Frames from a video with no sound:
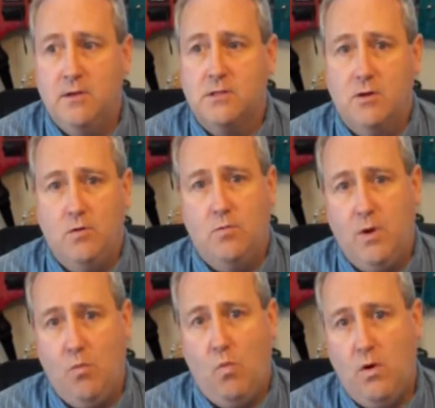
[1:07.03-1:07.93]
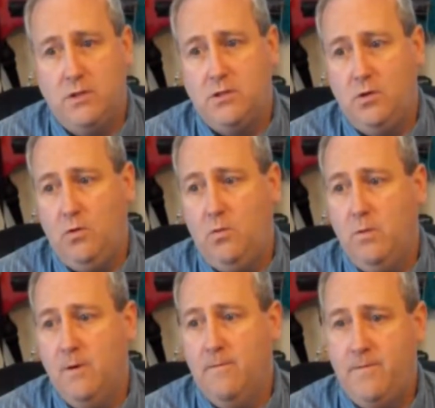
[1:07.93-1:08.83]
So we want to
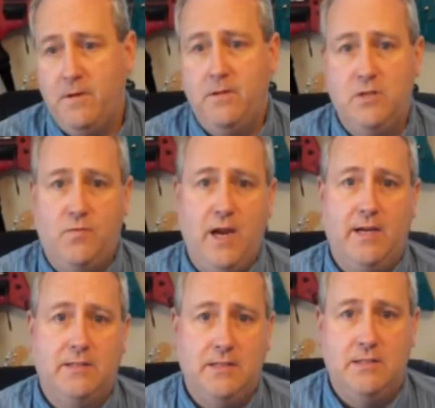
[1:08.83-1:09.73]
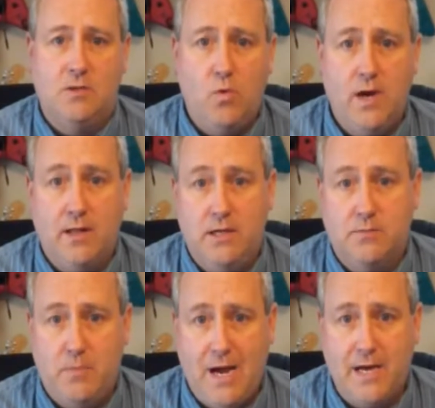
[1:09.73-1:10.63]
fill these vacancies quickly as
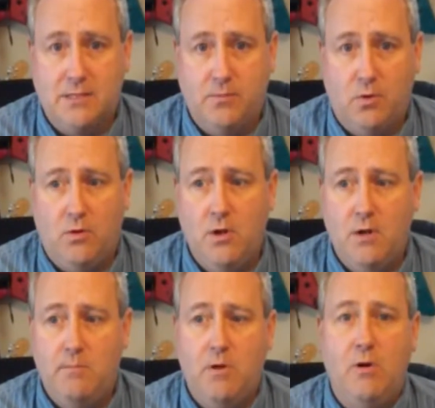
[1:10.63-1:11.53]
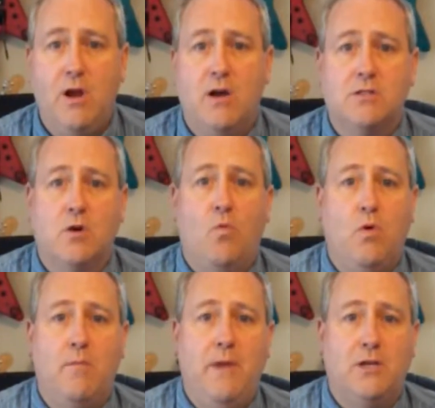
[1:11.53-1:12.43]
possible but we also
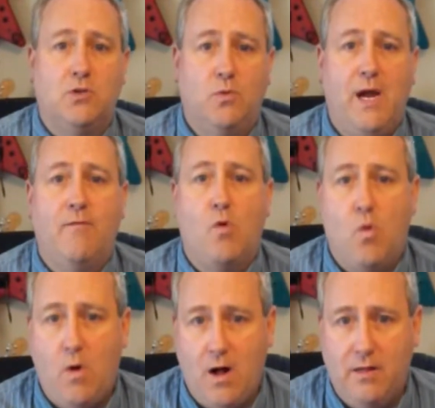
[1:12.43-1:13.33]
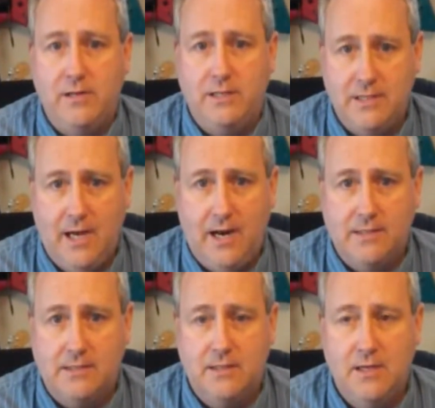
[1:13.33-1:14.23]
want to make sure we have quality
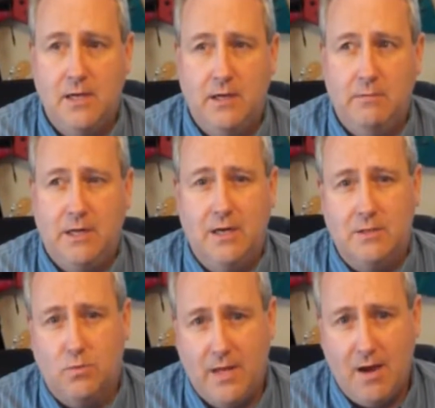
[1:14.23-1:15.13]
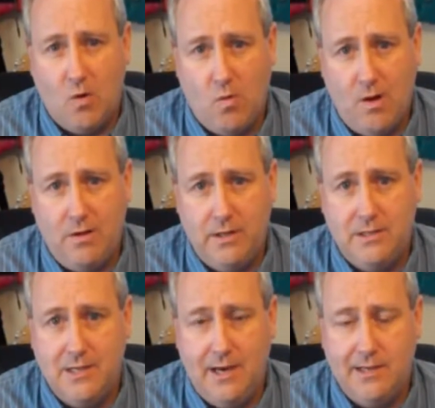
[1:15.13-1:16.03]
tenants because without quality
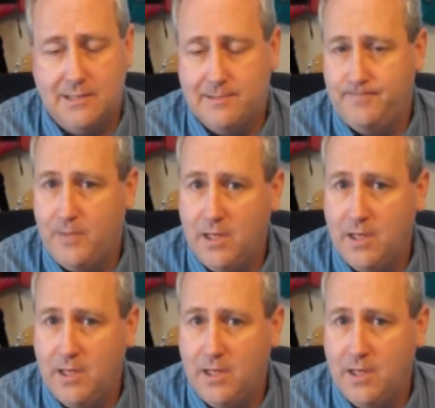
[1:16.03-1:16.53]
tenants,